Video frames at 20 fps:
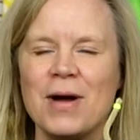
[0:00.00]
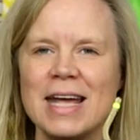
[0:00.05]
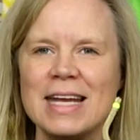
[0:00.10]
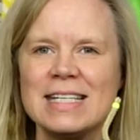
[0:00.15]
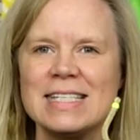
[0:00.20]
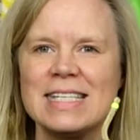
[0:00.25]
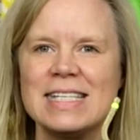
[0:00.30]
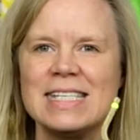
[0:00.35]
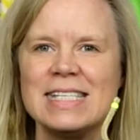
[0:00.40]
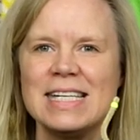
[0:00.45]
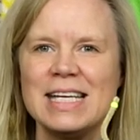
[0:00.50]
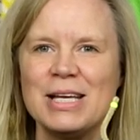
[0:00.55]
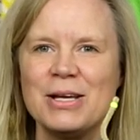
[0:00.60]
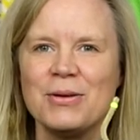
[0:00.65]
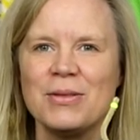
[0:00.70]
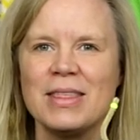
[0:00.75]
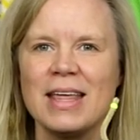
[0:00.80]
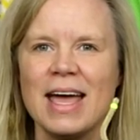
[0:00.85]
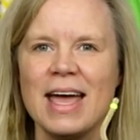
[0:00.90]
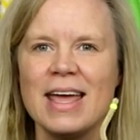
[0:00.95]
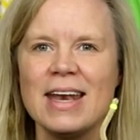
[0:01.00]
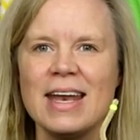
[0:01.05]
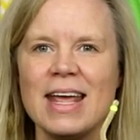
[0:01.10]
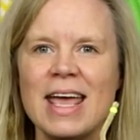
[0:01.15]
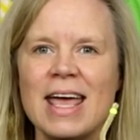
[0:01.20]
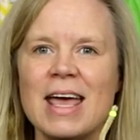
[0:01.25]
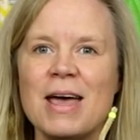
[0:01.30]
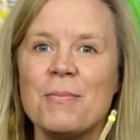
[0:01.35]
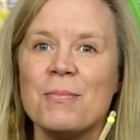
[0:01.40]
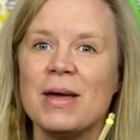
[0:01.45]
wait to see you then.
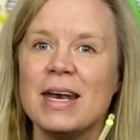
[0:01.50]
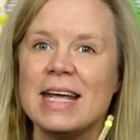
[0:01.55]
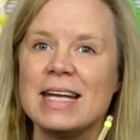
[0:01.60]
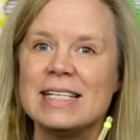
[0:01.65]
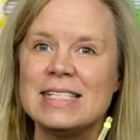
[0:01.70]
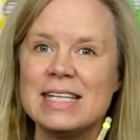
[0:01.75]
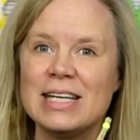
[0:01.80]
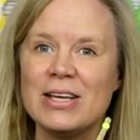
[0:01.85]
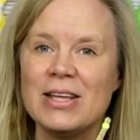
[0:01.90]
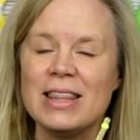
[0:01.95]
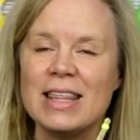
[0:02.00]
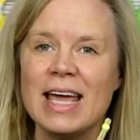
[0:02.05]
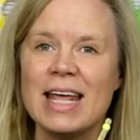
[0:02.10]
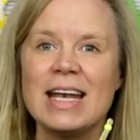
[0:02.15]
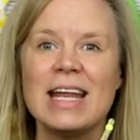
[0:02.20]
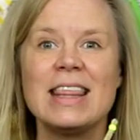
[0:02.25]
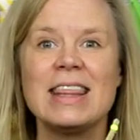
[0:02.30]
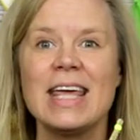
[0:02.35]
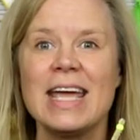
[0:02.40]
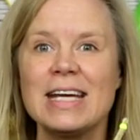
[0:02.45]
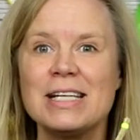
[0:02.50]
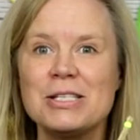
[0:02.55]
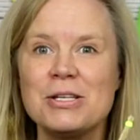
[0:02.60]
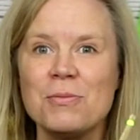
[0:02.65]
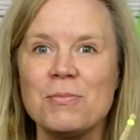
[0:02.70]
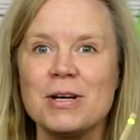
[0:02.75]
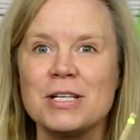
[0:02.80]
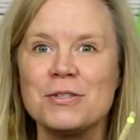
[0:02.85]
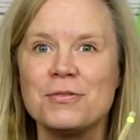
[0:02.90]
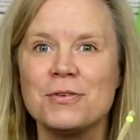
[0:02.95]
But until then, thanks
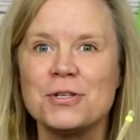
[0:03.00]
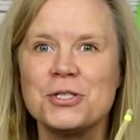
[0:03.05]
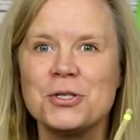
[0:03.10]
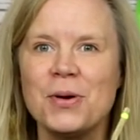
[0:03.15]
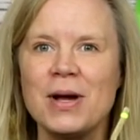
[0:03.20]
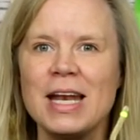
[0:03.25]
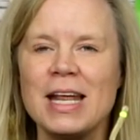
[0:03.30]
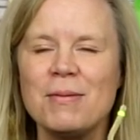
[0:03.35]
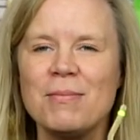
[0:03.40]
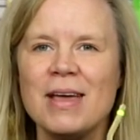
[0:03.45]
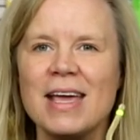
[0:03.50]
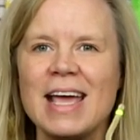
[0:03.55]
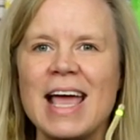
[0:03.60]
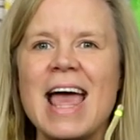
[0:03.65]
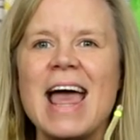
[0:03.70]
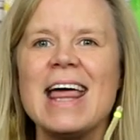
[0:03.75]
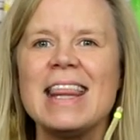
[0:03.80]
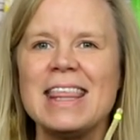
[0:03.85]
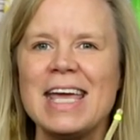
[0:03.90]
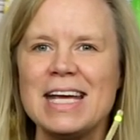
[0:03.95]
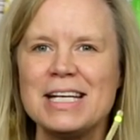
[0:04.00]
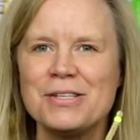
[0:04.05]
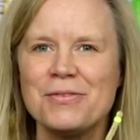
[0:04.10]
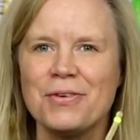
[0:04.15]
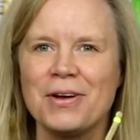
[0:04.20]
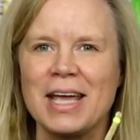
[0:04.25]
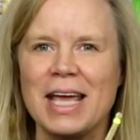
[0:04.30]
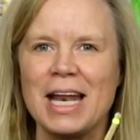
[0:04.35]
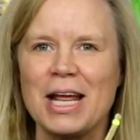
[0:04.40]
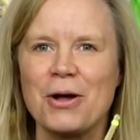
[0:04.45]
so much for joining me. Thanks
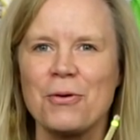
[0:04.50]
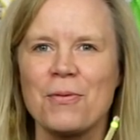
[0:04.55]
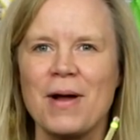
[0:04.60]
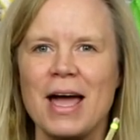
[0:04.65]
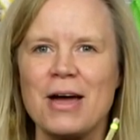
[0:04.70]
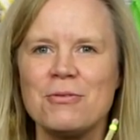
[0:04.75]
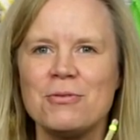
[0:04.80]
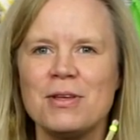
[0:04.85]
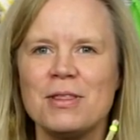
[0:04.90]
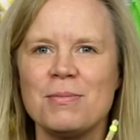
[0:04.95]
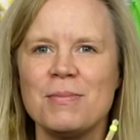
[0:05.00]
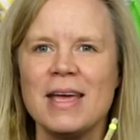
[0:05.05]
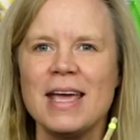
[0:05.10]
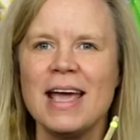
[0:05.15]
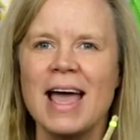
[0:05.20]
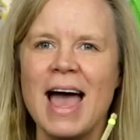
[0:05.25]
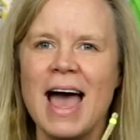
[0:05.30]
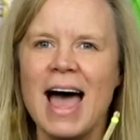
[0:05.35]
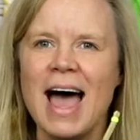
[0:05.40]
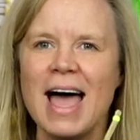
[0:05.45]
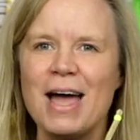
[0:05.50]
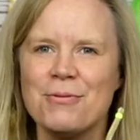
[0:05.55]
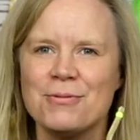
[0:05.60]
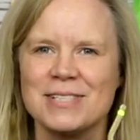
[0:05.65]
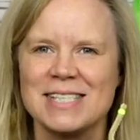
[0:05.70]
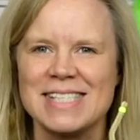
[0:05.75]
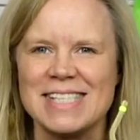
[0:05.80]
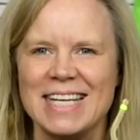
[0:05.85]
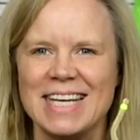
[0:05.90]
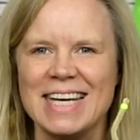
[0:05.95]
for kidding around with me. I
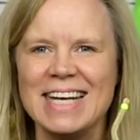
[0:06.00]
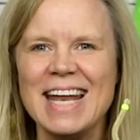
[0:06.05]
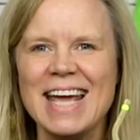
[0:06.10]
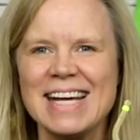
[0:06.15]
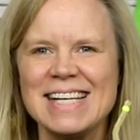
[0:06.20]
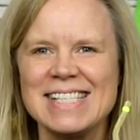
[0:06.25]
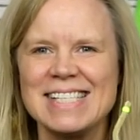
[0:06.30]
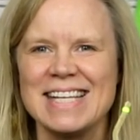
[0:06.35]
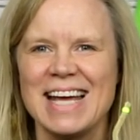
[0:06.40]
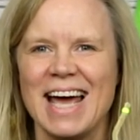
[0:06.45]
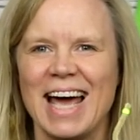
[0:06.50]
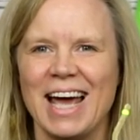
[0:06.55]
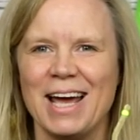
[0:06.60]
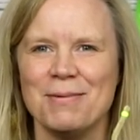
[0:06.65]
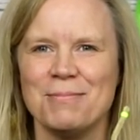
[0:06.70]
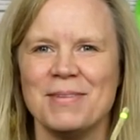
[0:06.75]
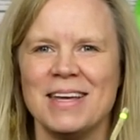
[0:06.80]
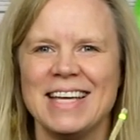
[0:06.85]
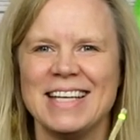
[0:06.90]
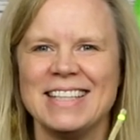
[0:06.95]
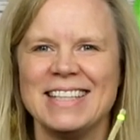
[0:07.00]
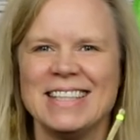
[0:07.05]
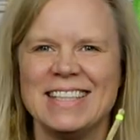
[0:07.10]
will see you next time.